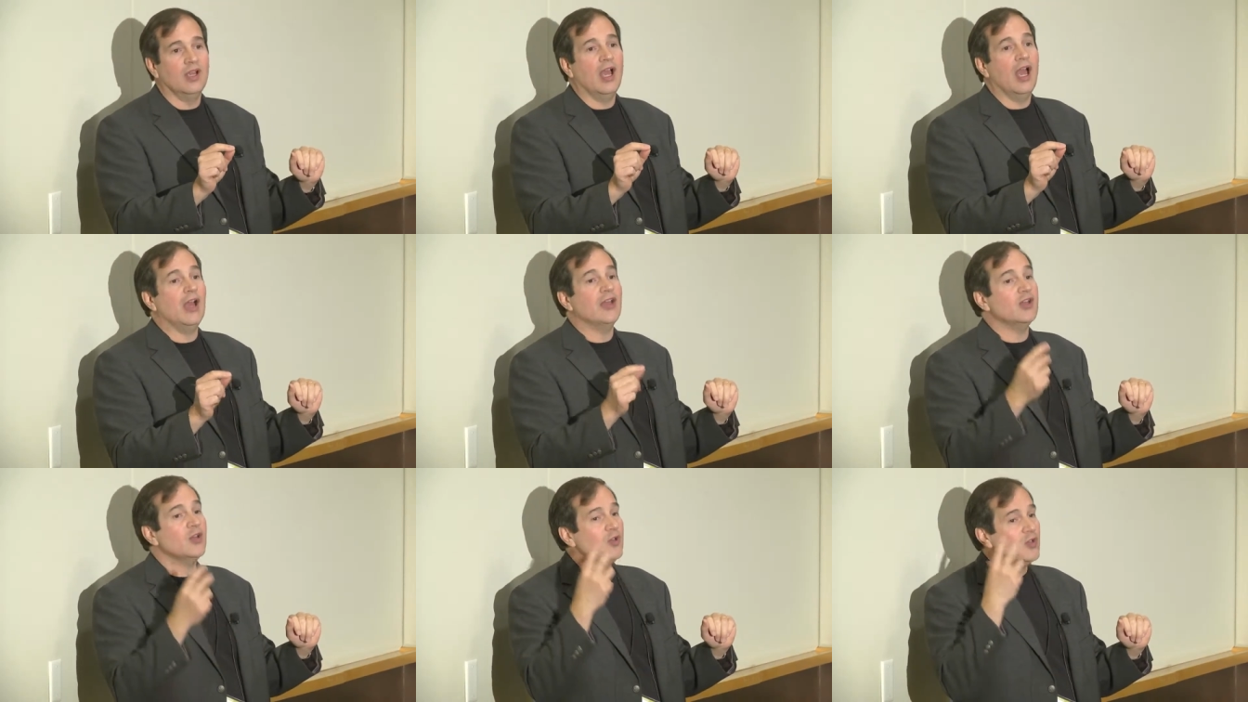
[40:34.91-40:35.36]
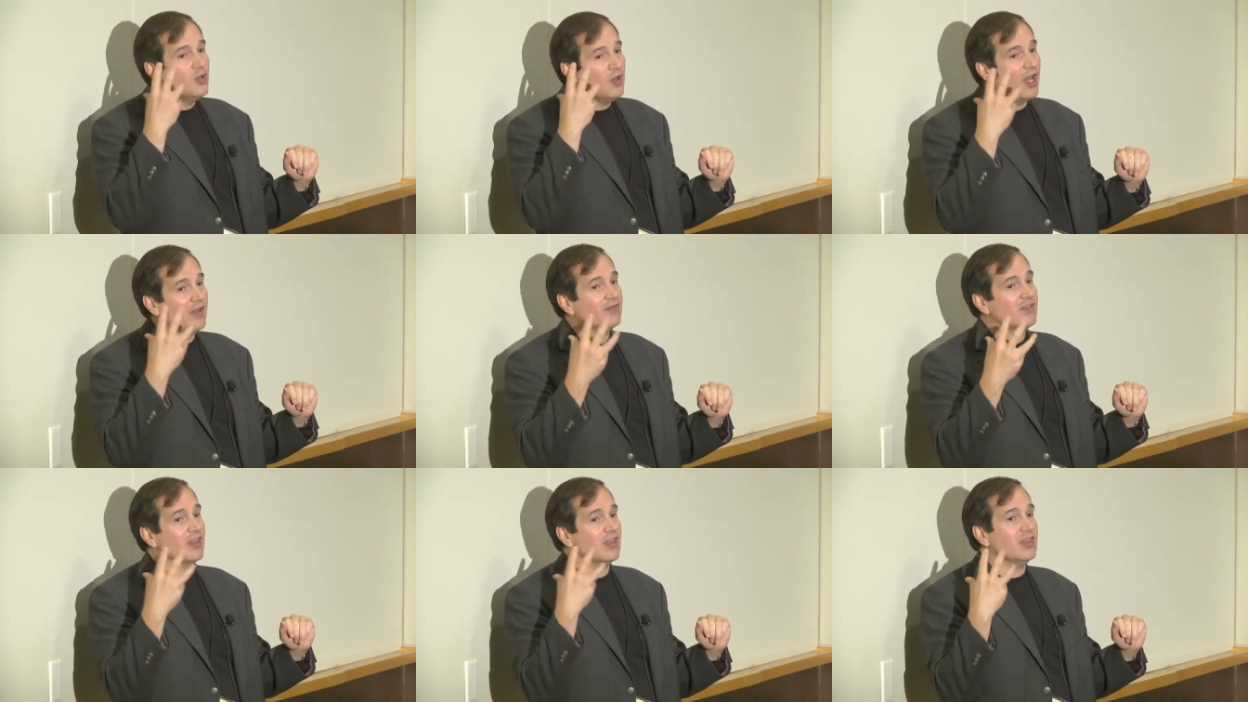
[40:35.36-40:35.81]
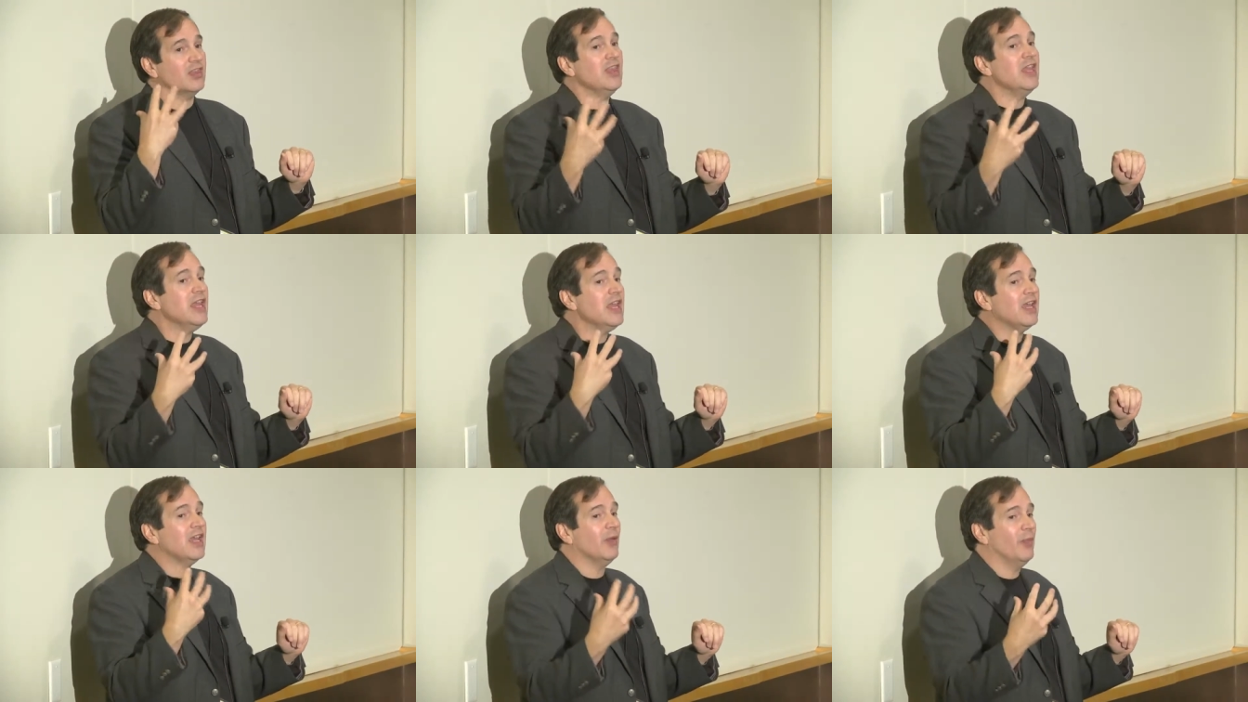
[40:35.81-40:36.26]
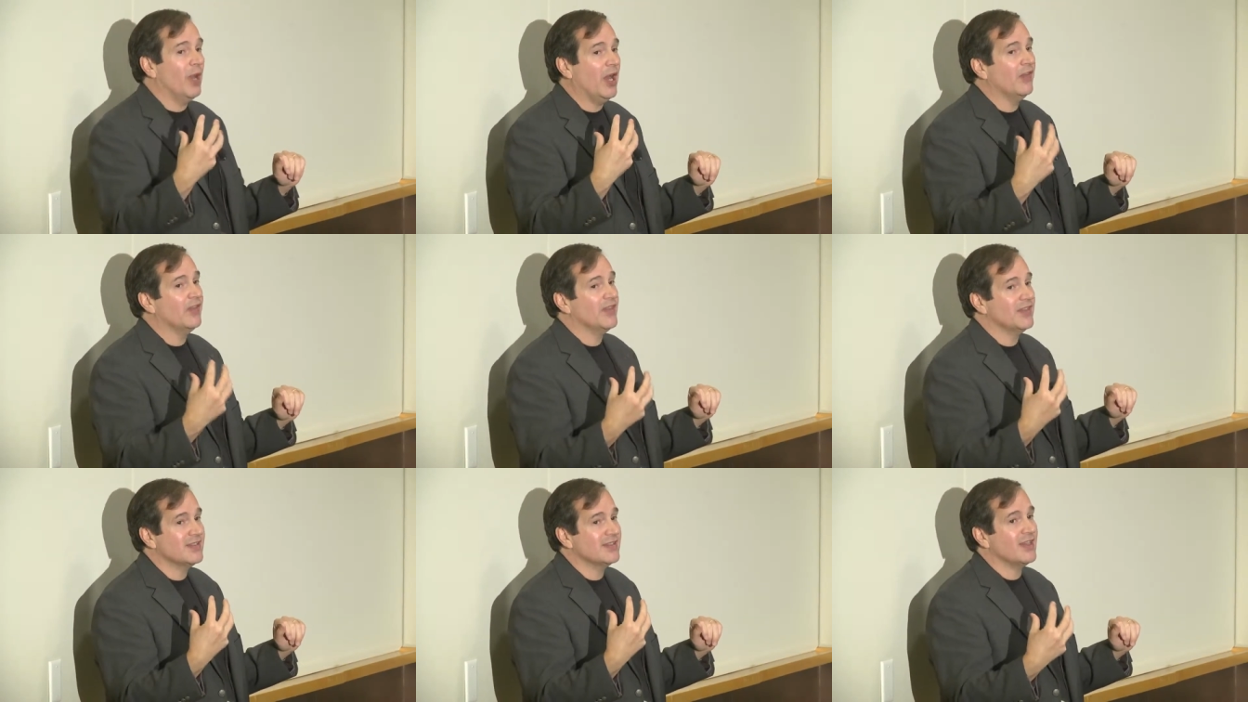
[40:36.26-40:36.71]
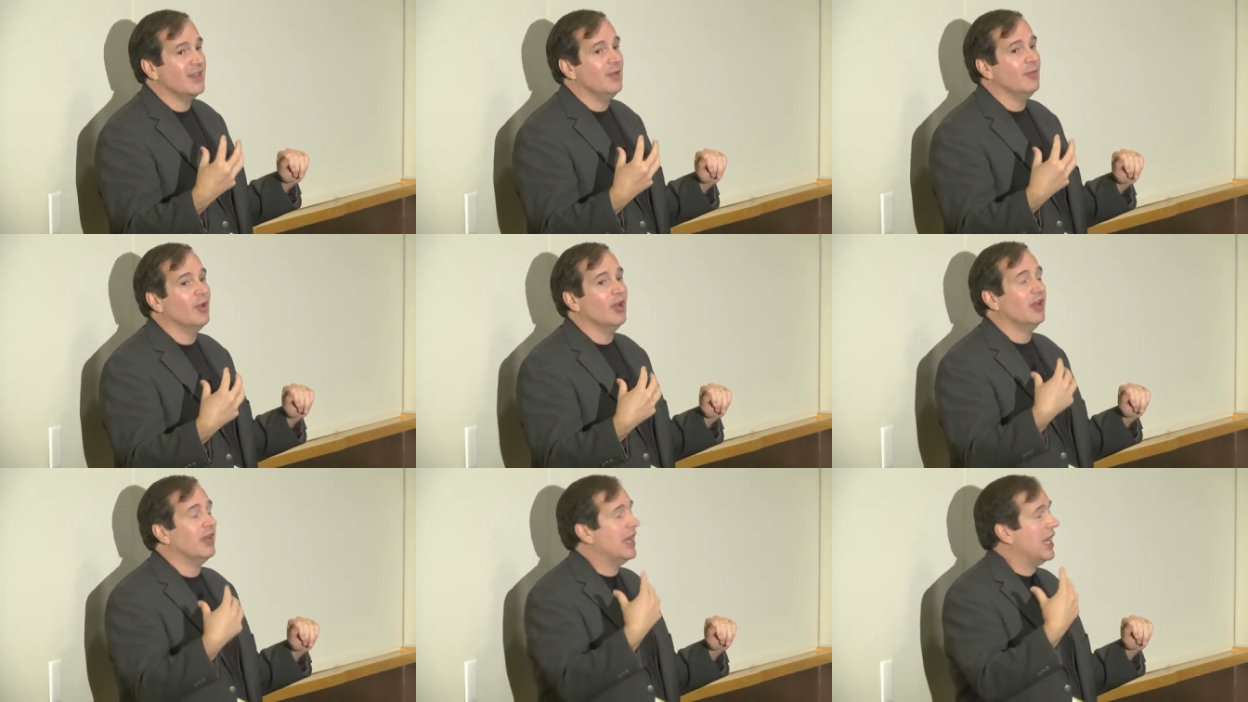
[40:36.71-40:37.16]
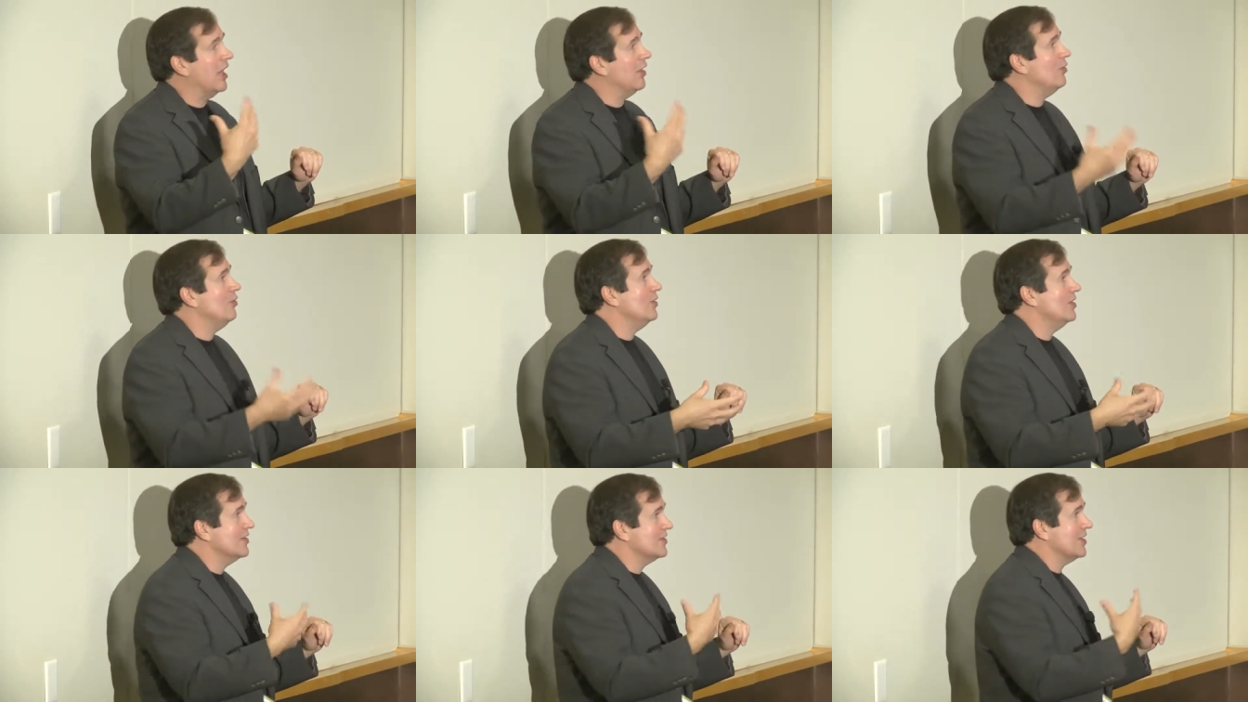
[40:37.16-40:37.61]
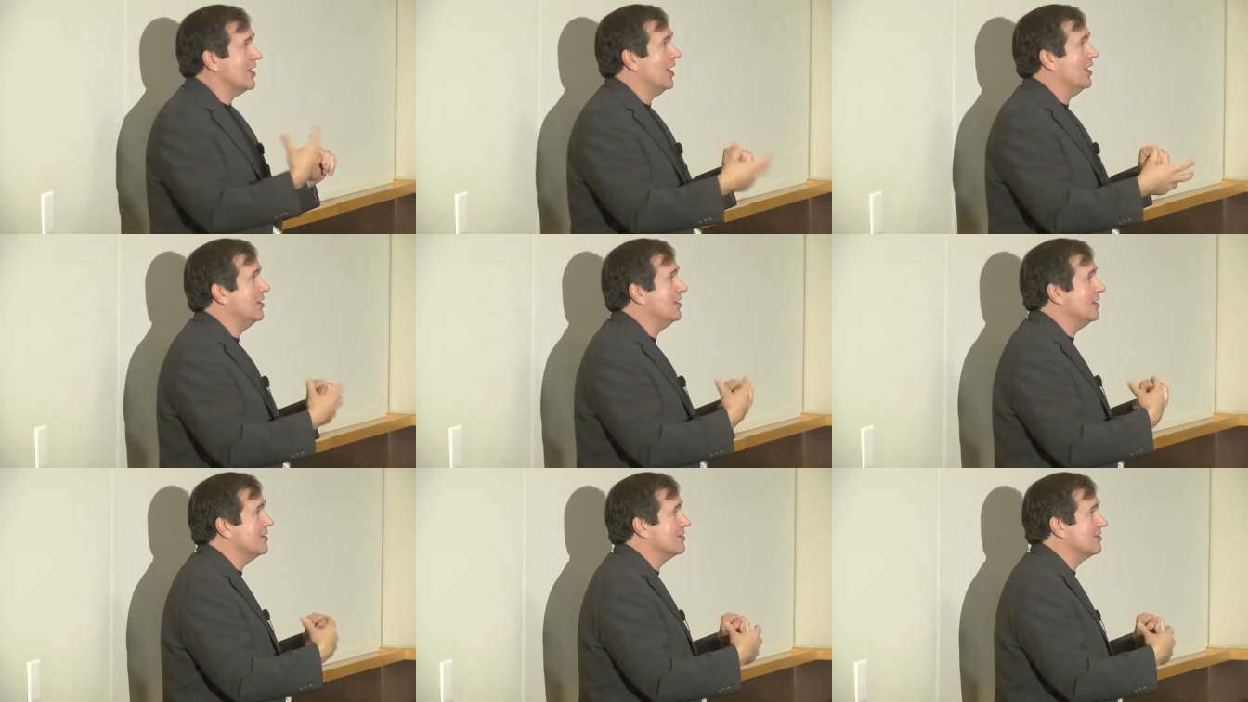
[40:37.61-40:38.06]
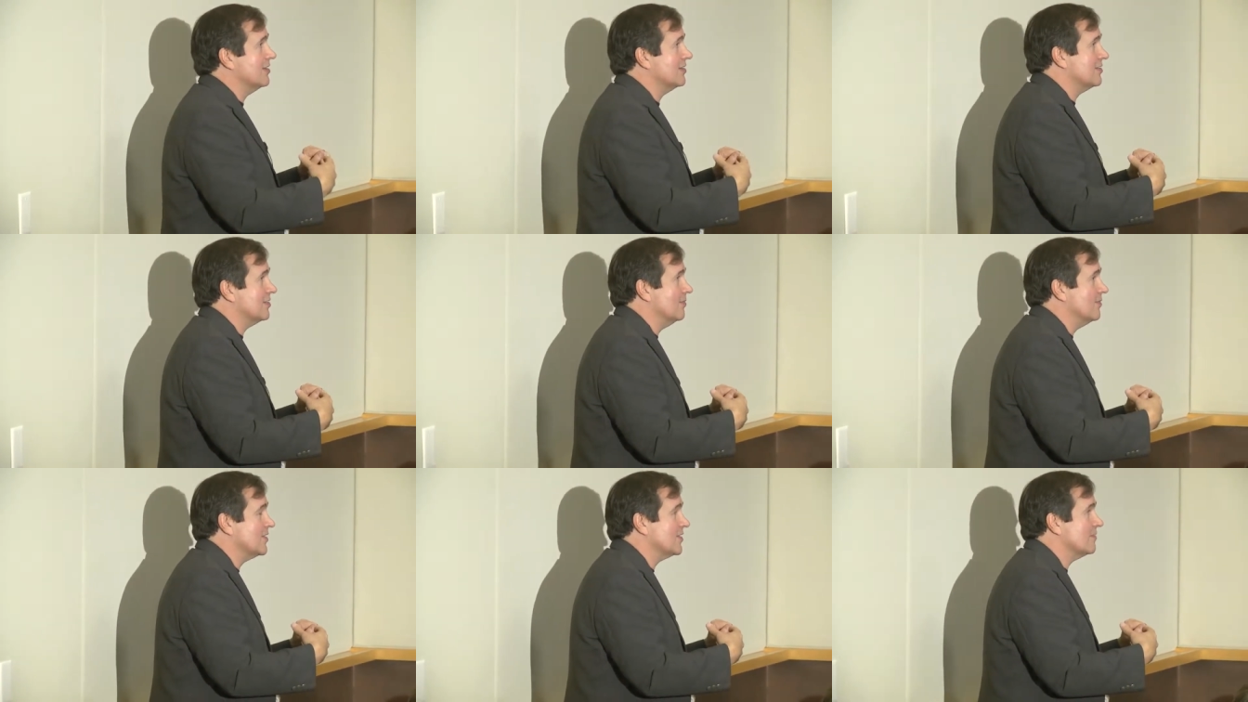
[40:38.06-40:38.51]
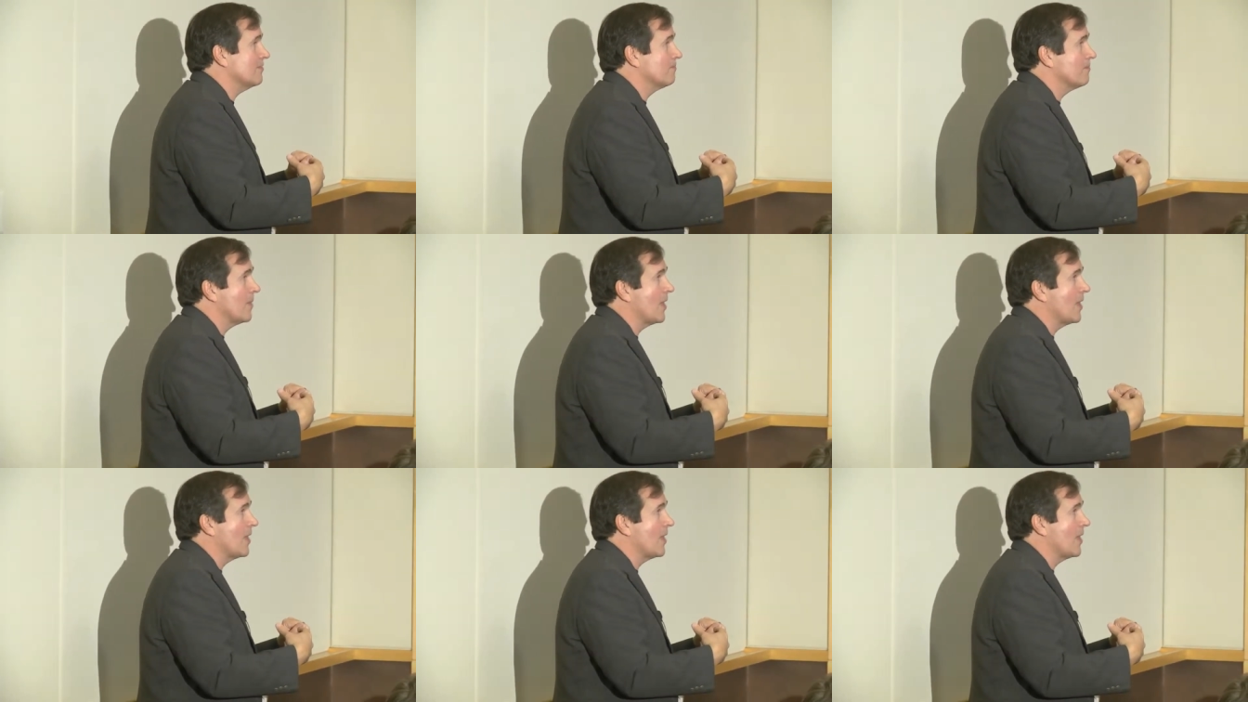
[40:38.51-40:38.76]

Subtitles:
and you do have to think about the schema and how you design these systems.